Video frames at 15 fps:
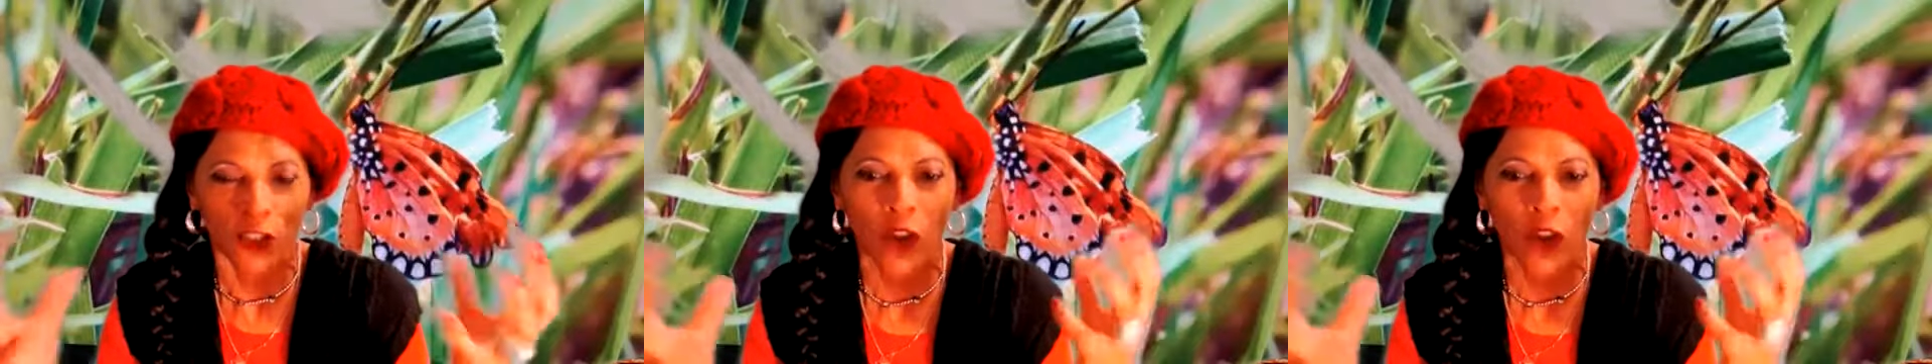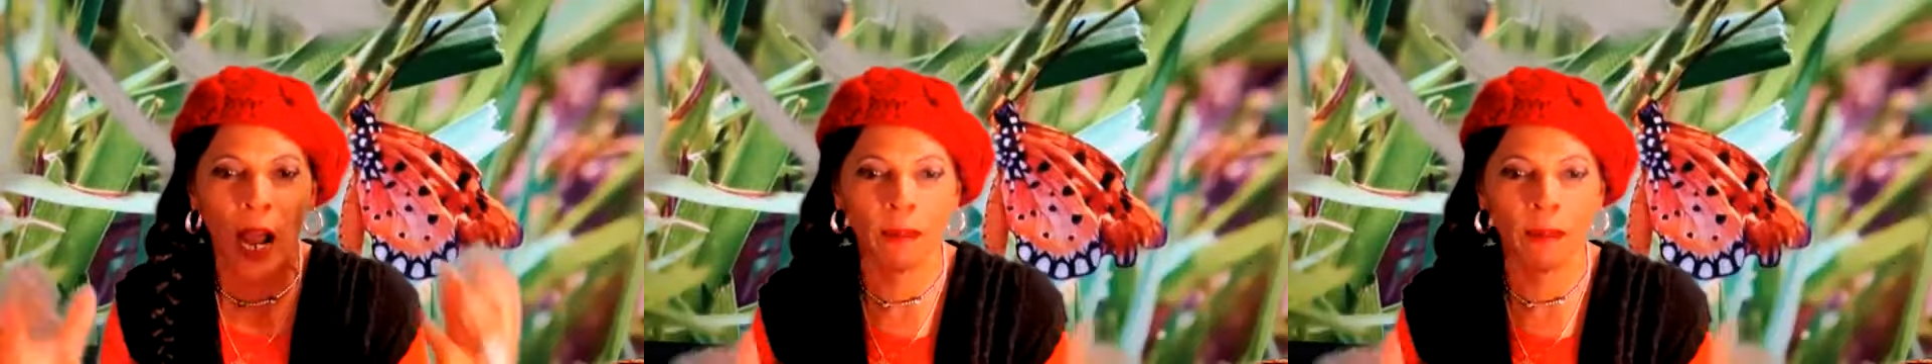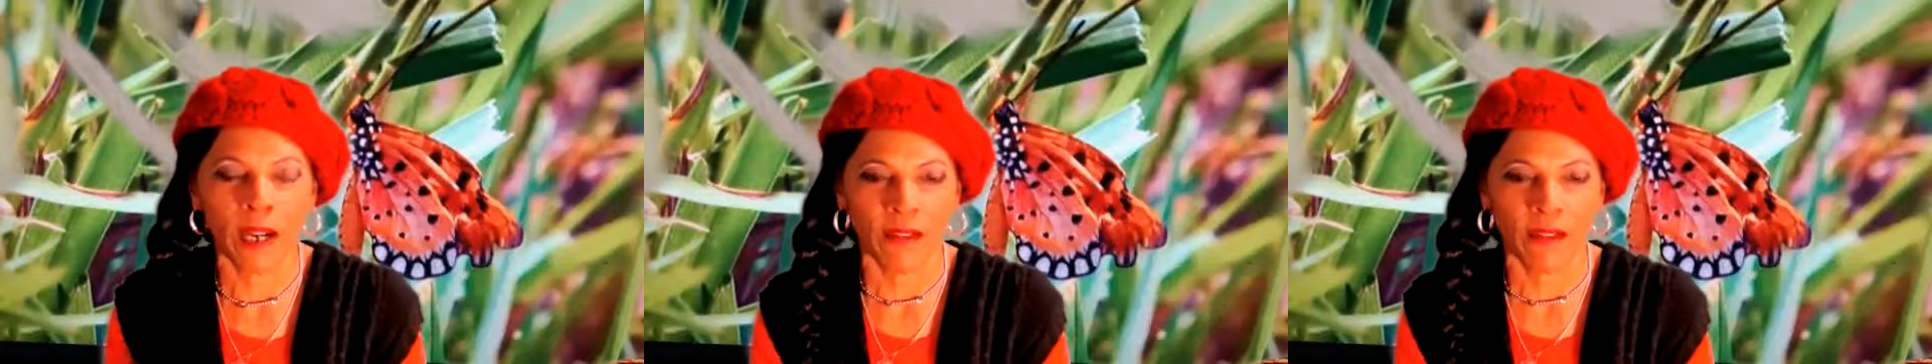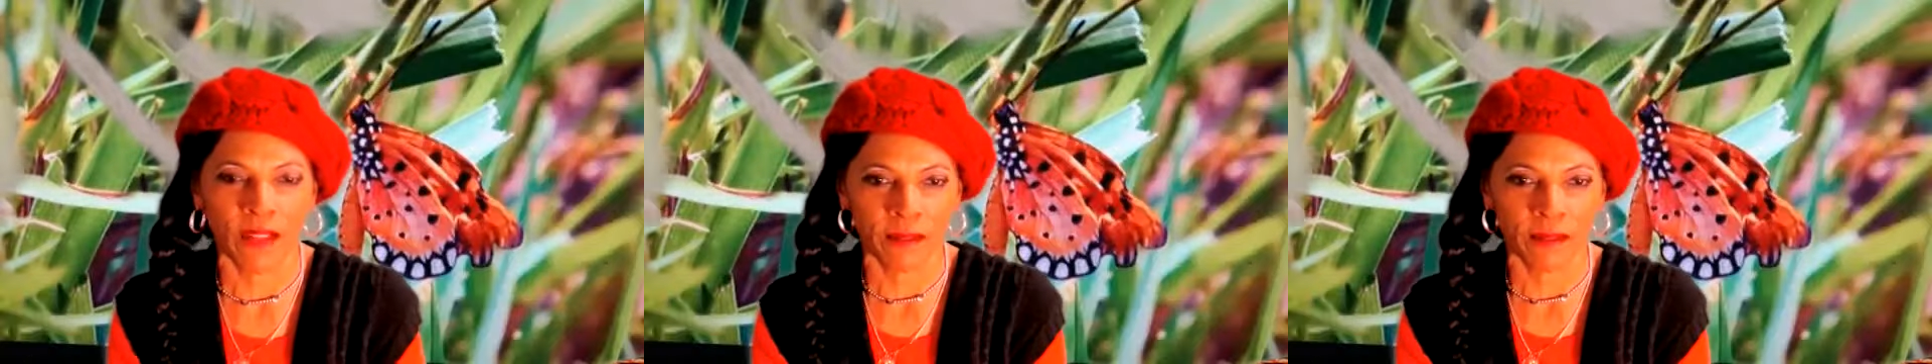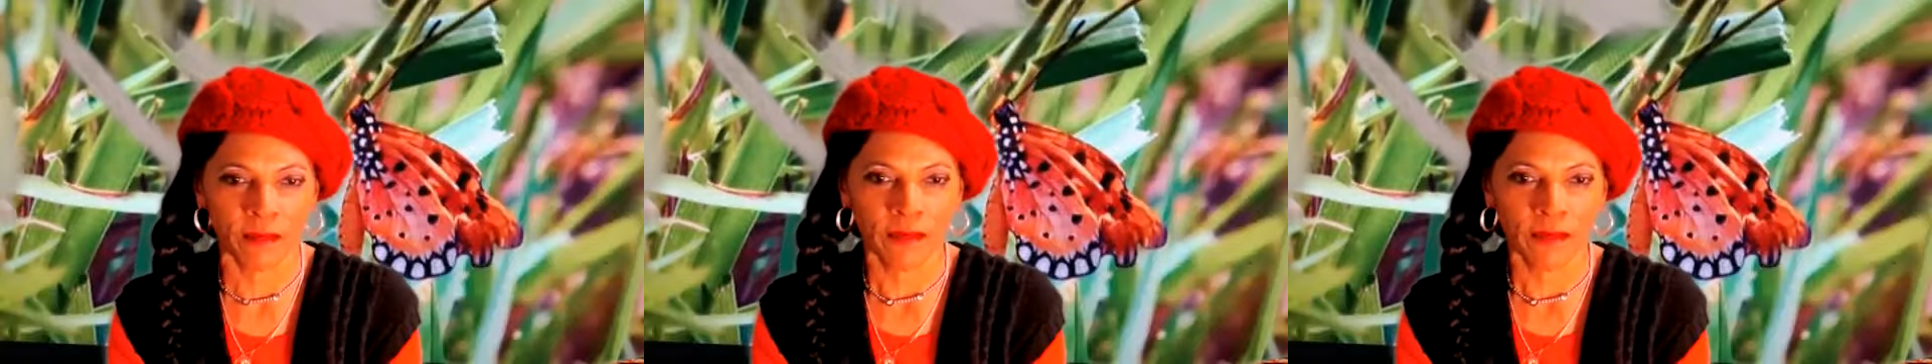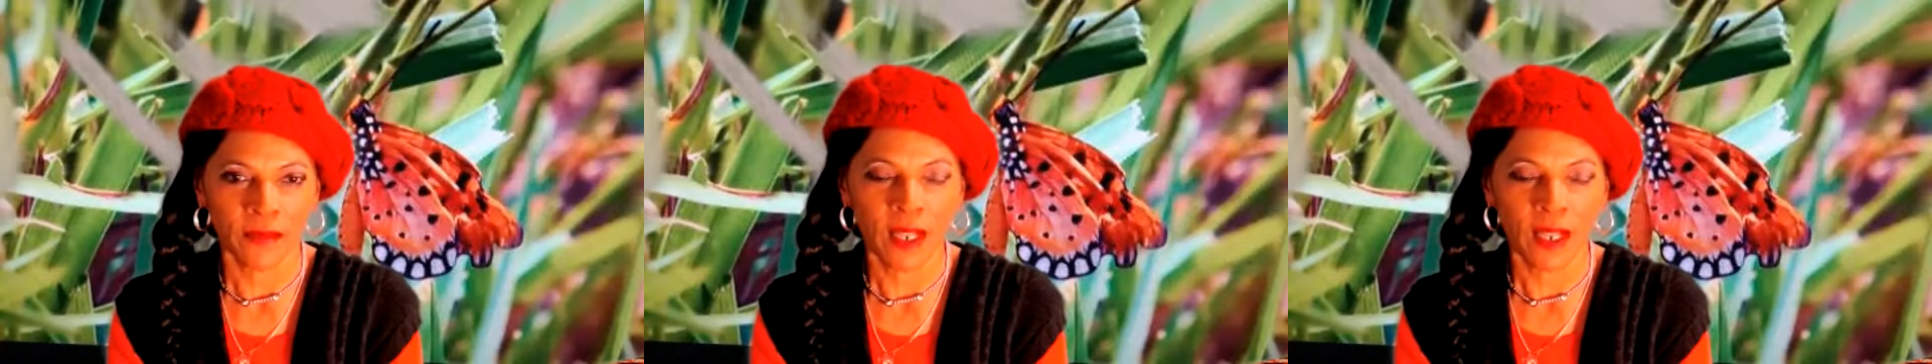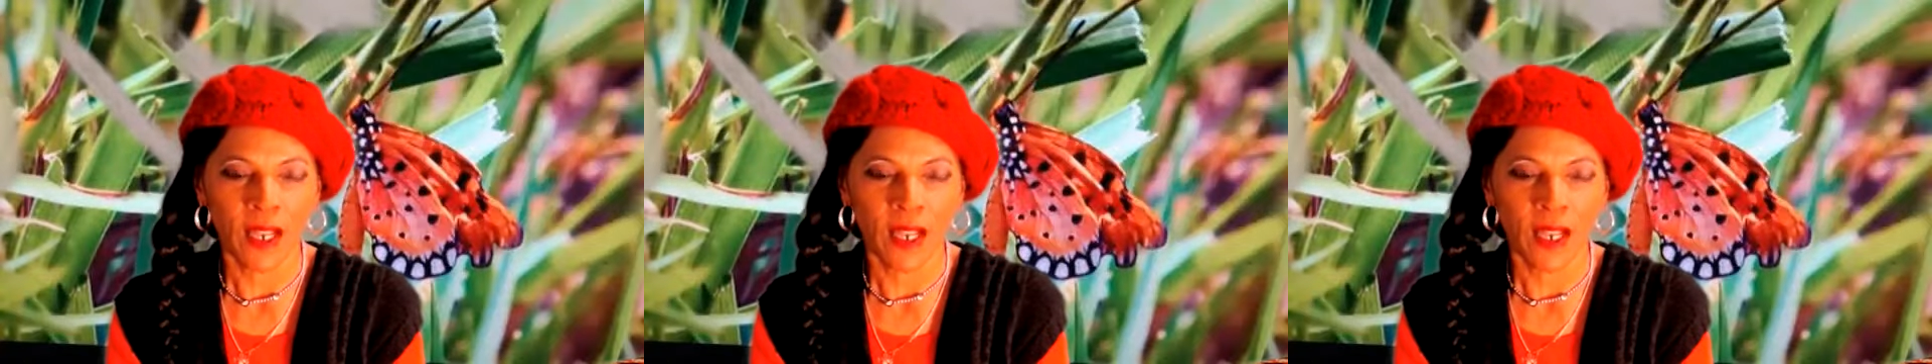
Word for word: drama of it.